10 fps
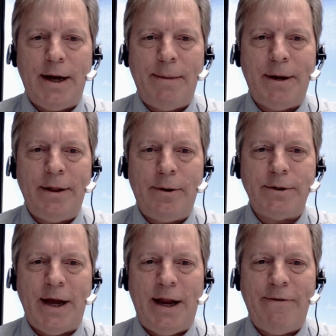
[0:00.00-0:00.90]
time down there. It
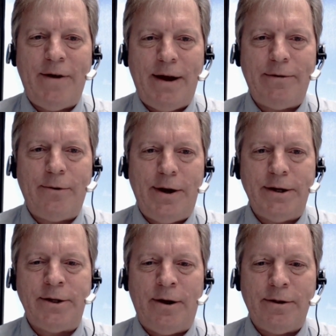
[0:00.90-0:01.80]
was 85
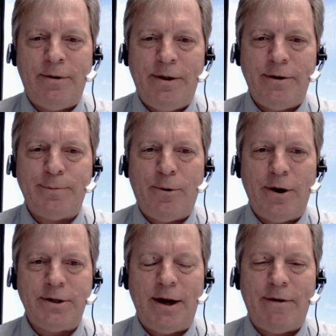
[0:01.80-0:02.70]
degrees in all three of those
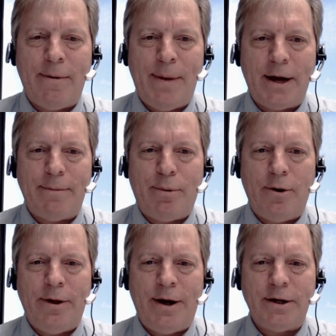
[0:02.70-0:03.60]
ports. And I come back to
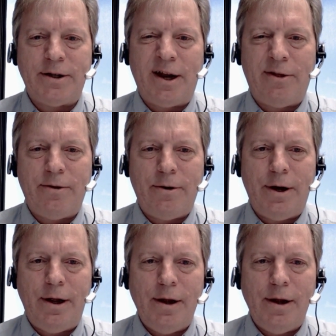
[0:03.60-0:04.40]
Portland and it's like 30.